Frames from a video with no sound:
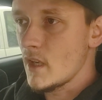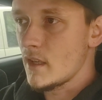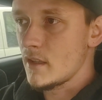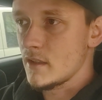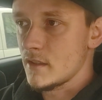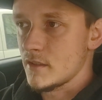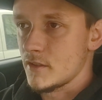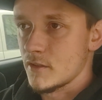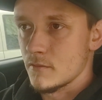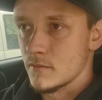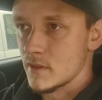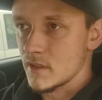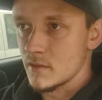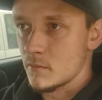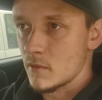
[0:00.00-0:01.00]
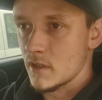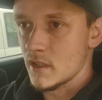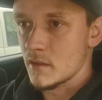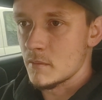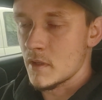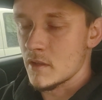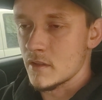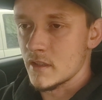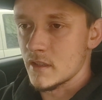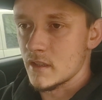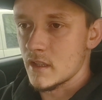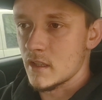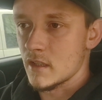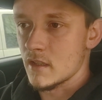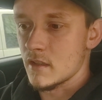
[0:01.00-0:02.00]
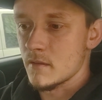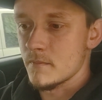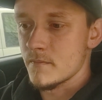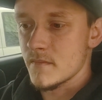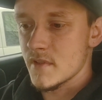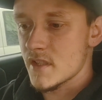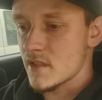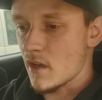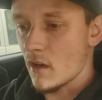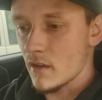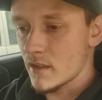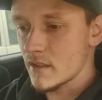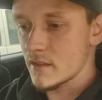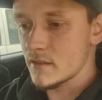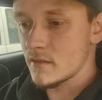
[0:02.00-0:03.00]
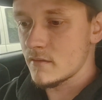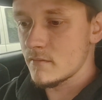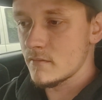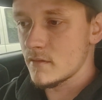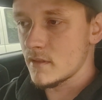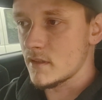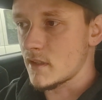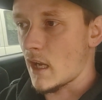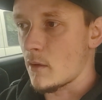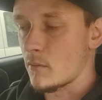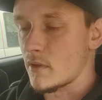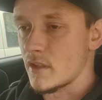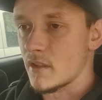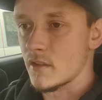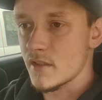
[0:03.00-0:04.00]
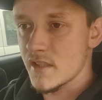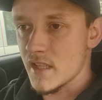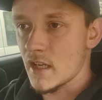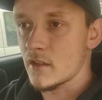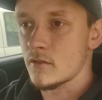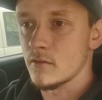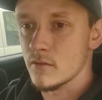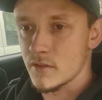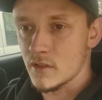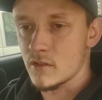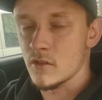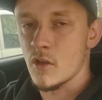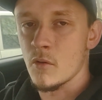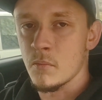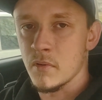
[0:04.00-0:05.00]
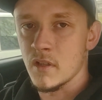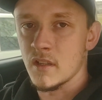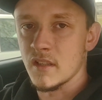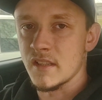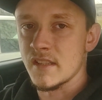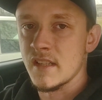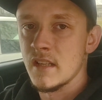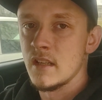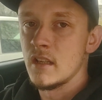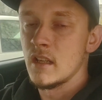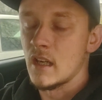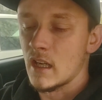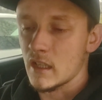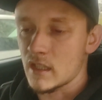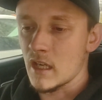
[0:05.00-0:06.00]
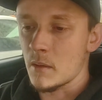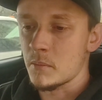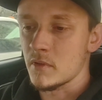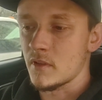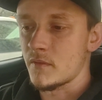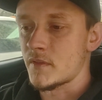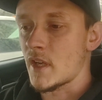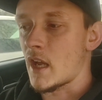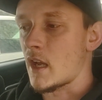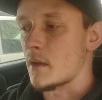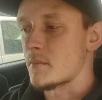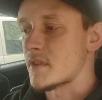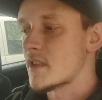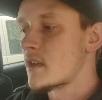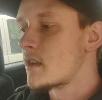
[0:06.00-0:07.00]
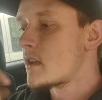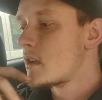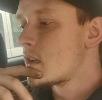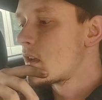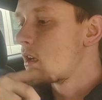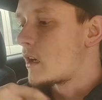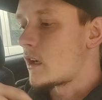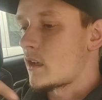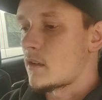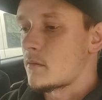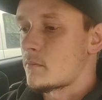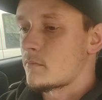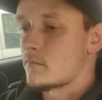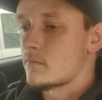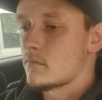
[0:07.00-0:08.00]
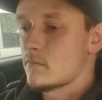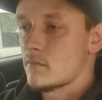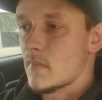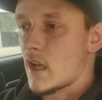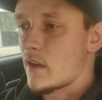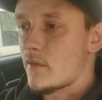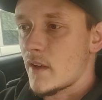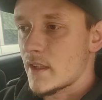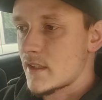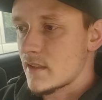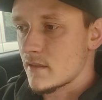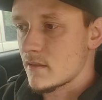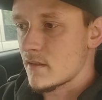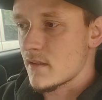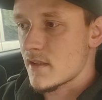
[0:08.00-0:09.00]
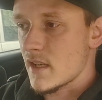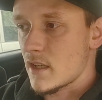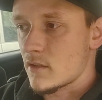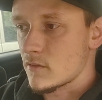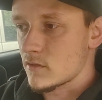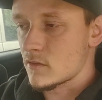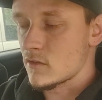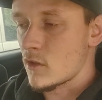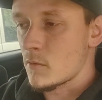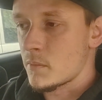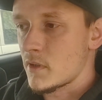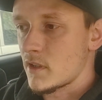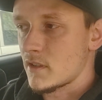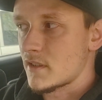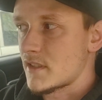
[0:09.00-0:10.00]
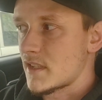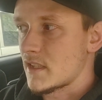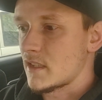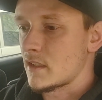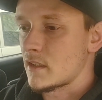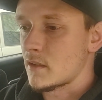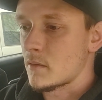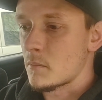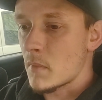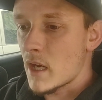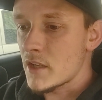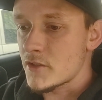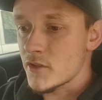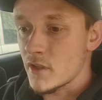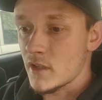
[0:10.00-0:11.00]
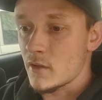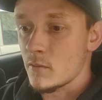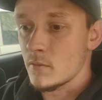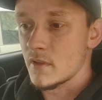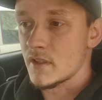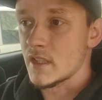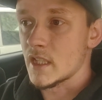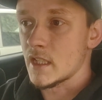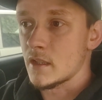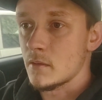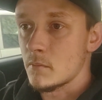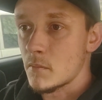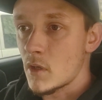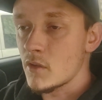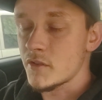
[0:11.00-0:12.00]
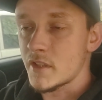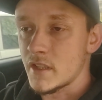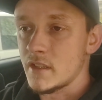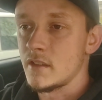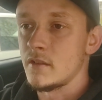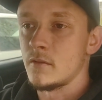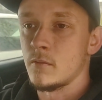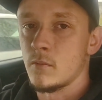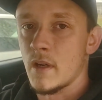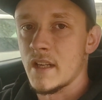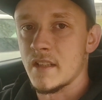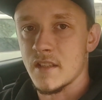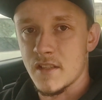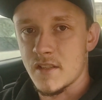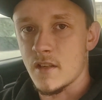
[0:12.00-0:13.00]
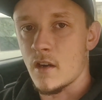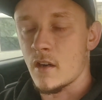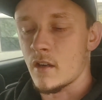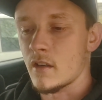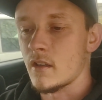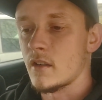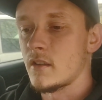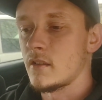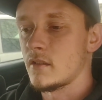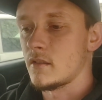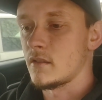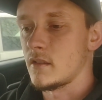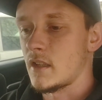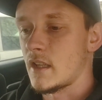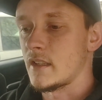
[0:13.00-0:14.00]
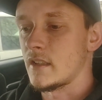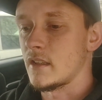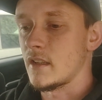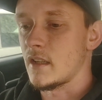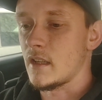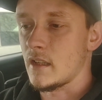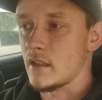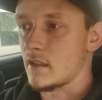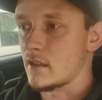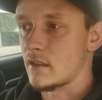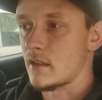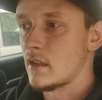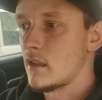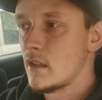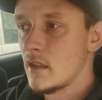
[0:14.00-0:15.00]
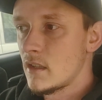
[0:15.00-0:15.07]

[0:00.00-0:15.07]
and you're really worried about it starting, I would cycle the glow plugs a couple of times. I've had to cycle the glow plugs in my truck with a multi wait to start light, and